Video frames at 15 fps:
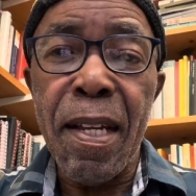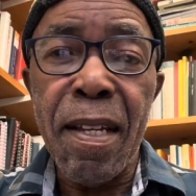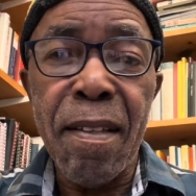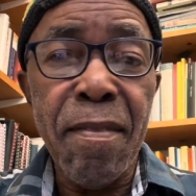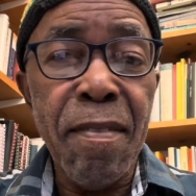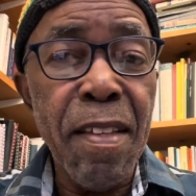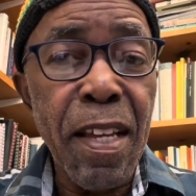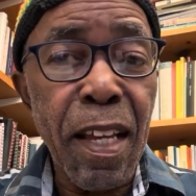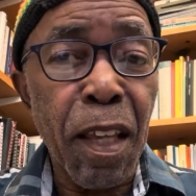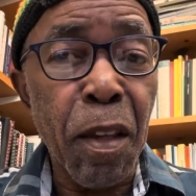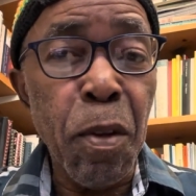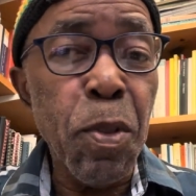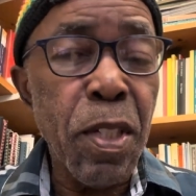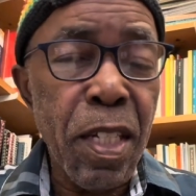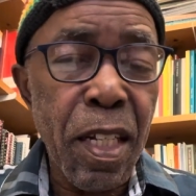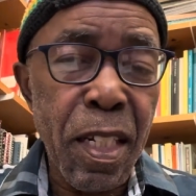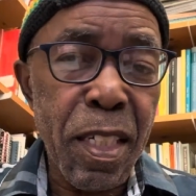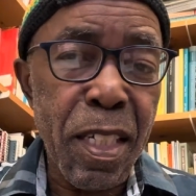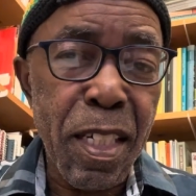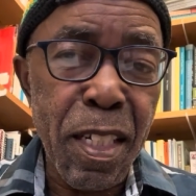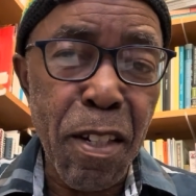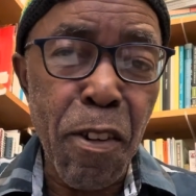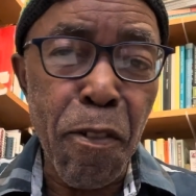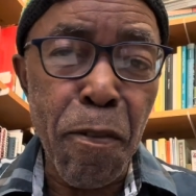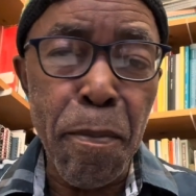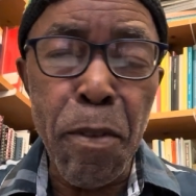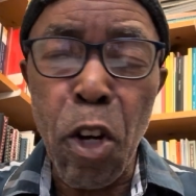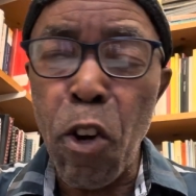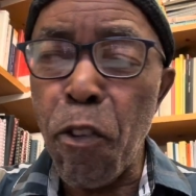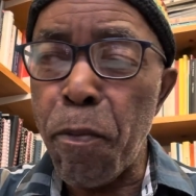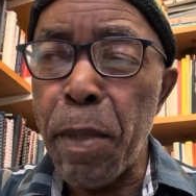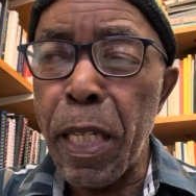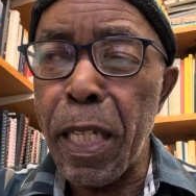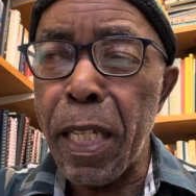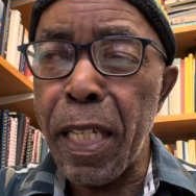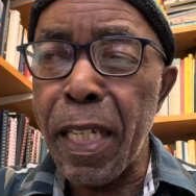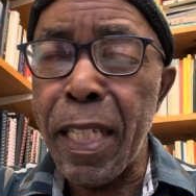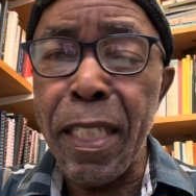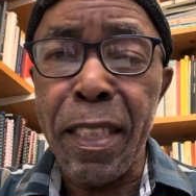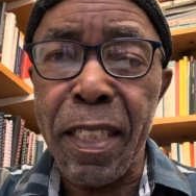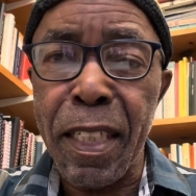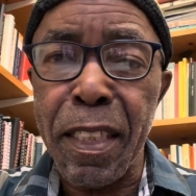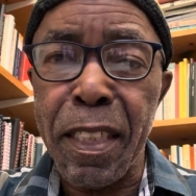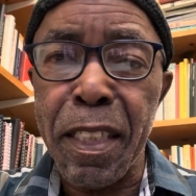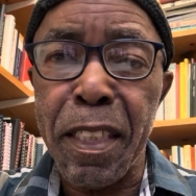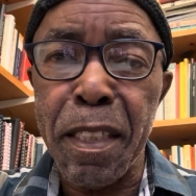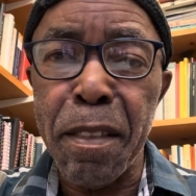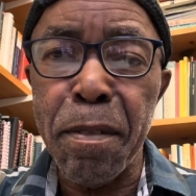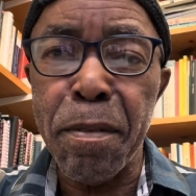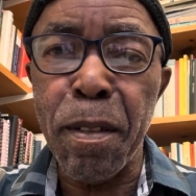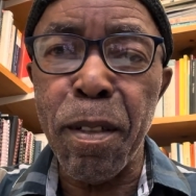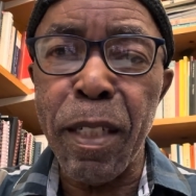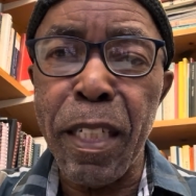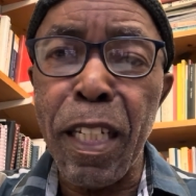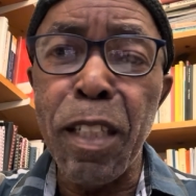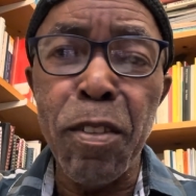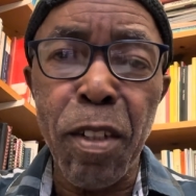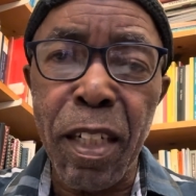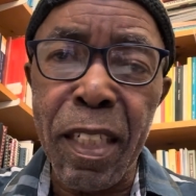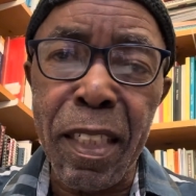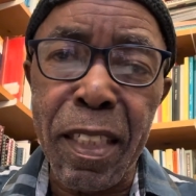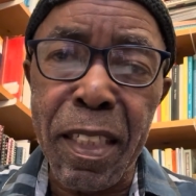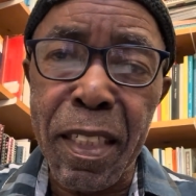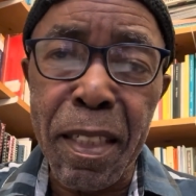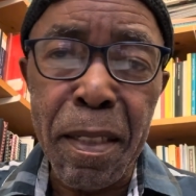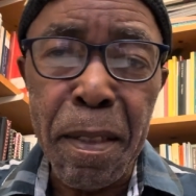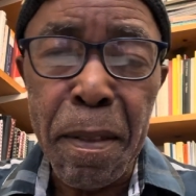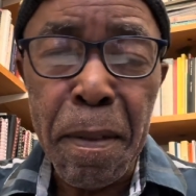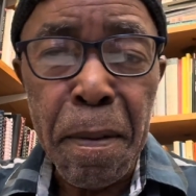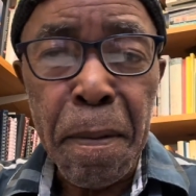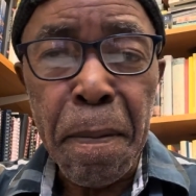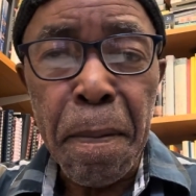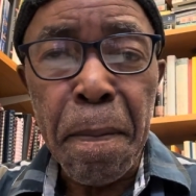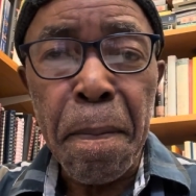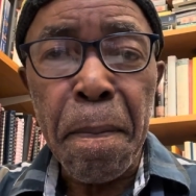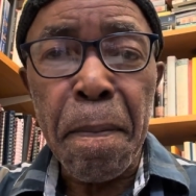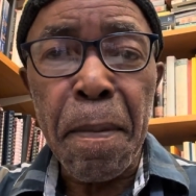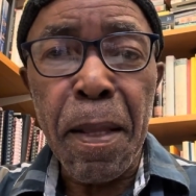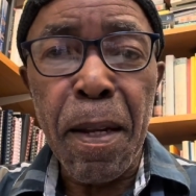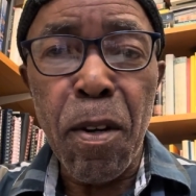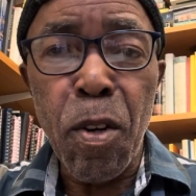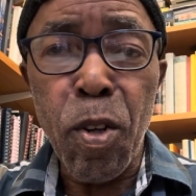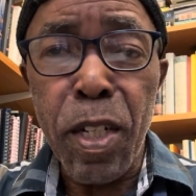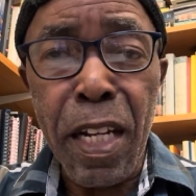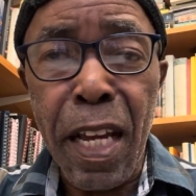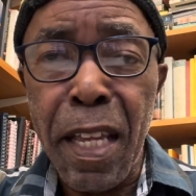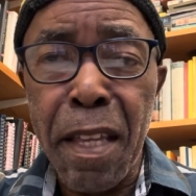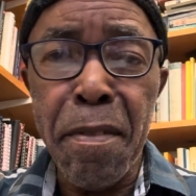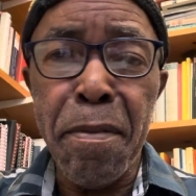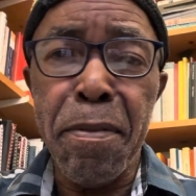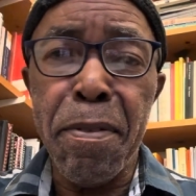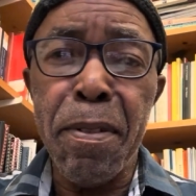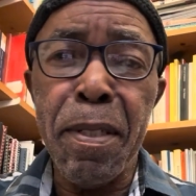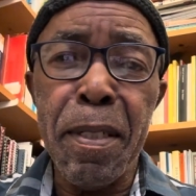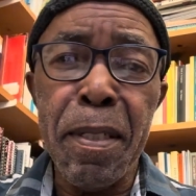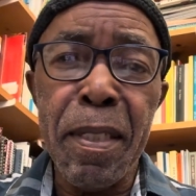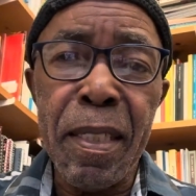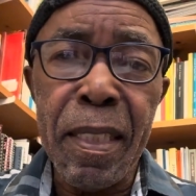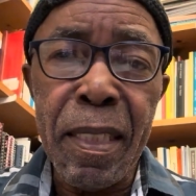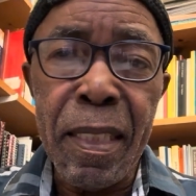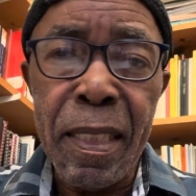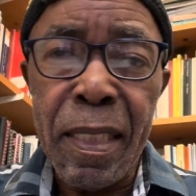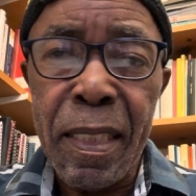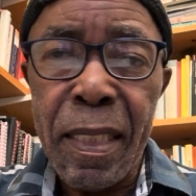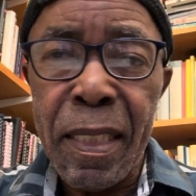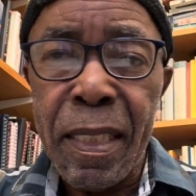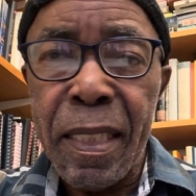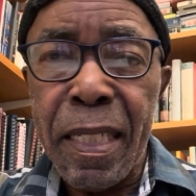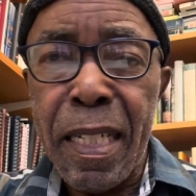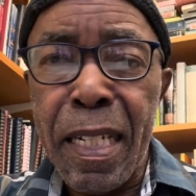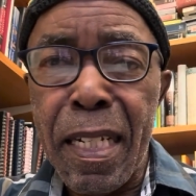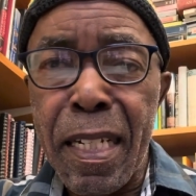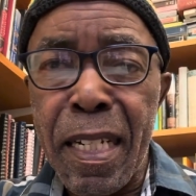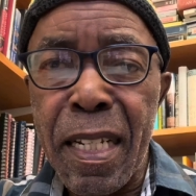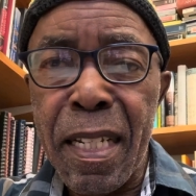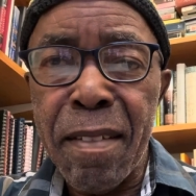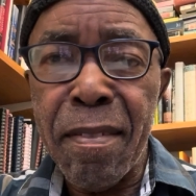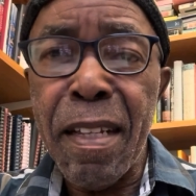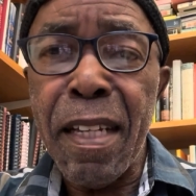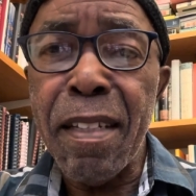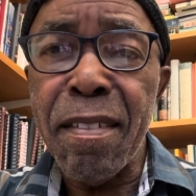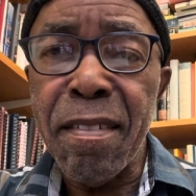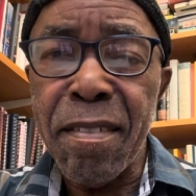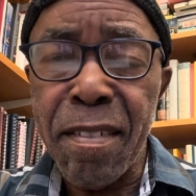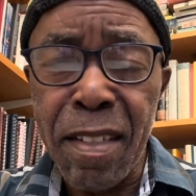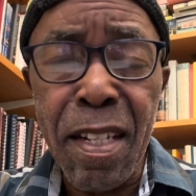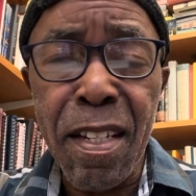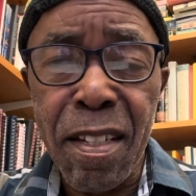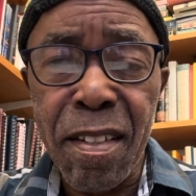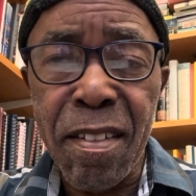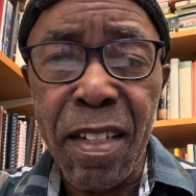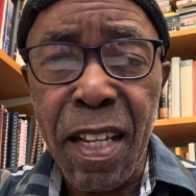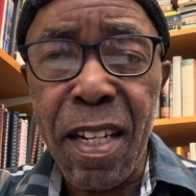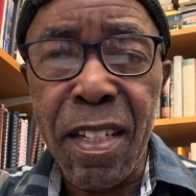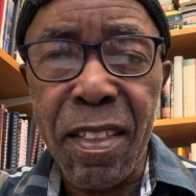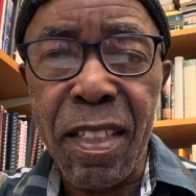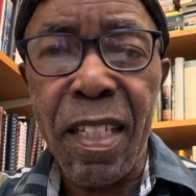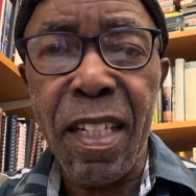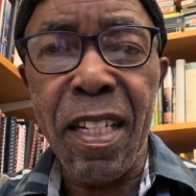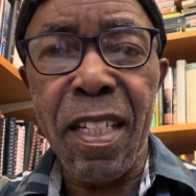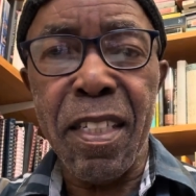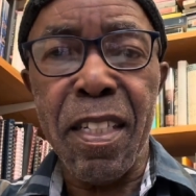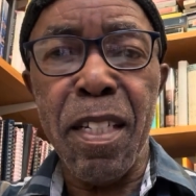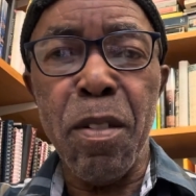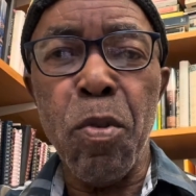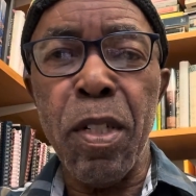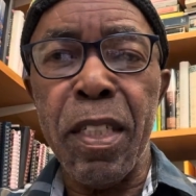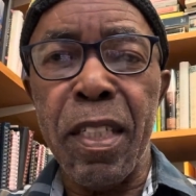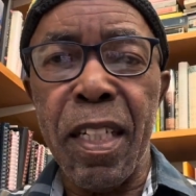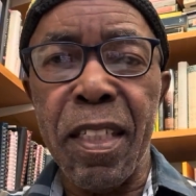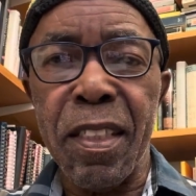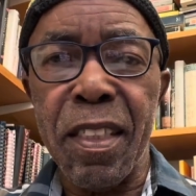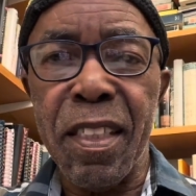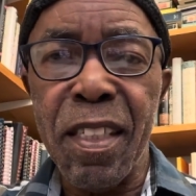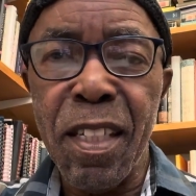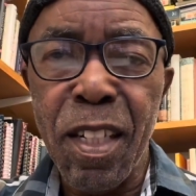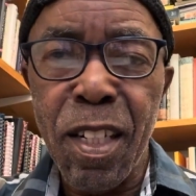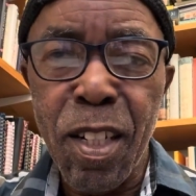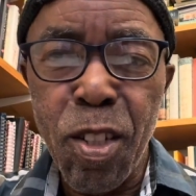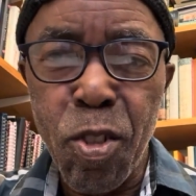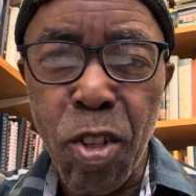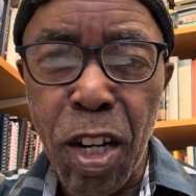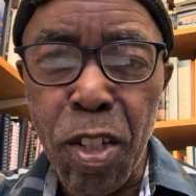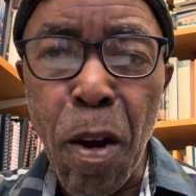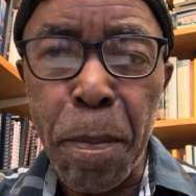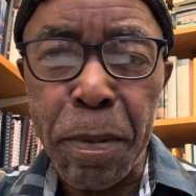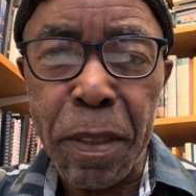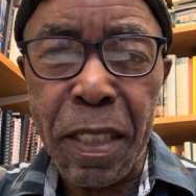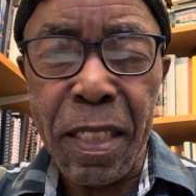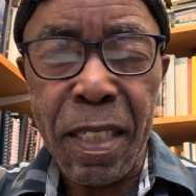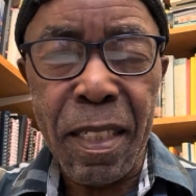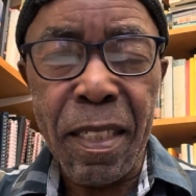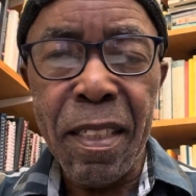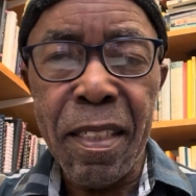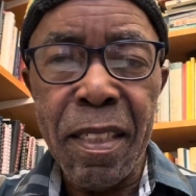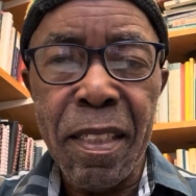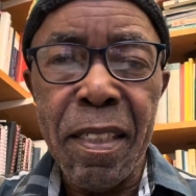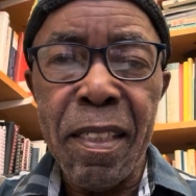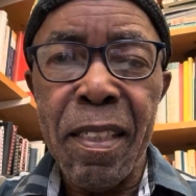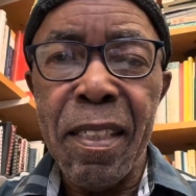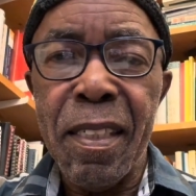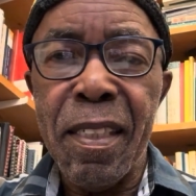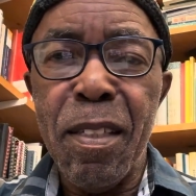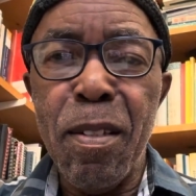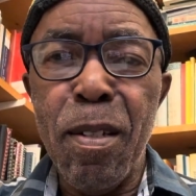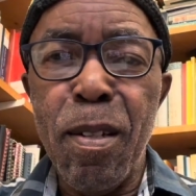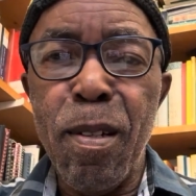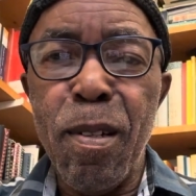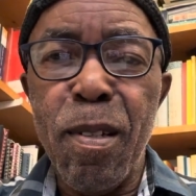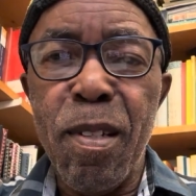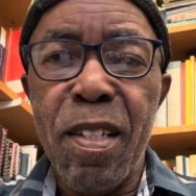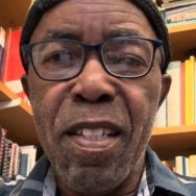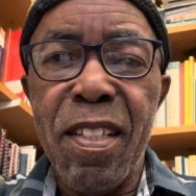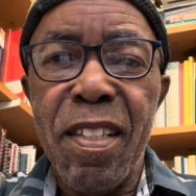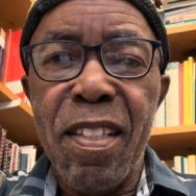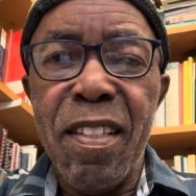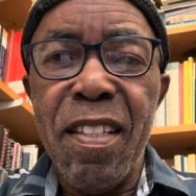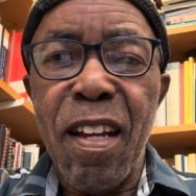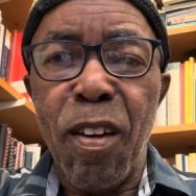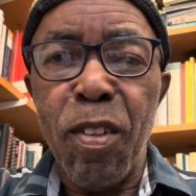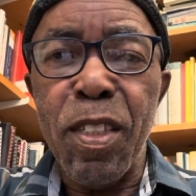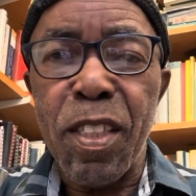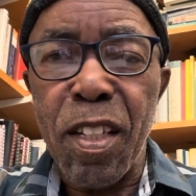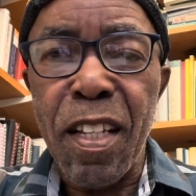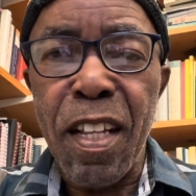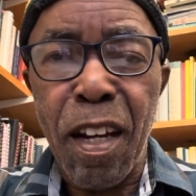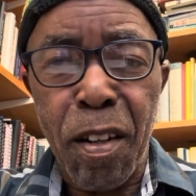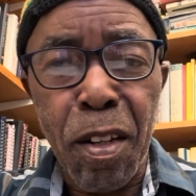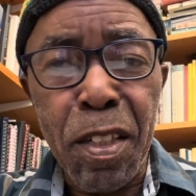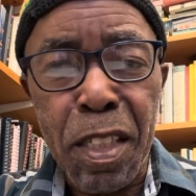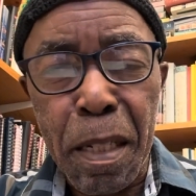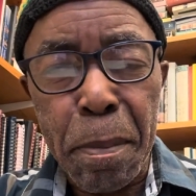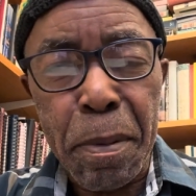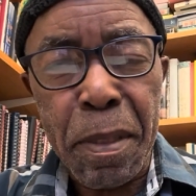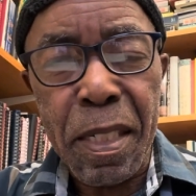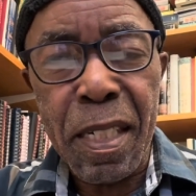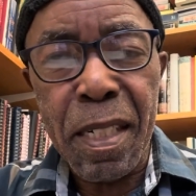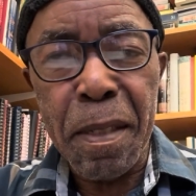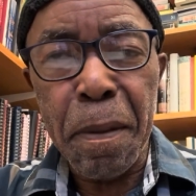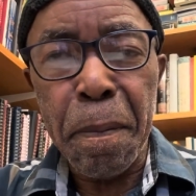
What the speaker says: They accuse us of being insensitive or ignorant or naive. And they really, really seriously want us to adopt, their concepts.